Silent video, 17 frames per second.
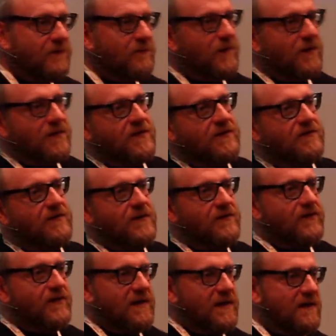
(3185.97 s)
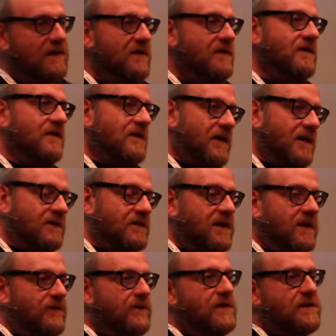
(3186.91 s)
the monitor engineer, and
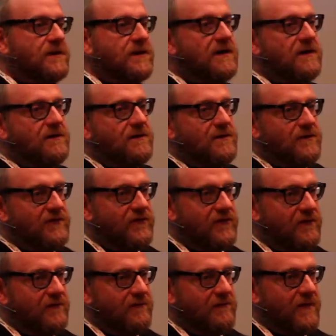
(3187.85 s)
give you cues.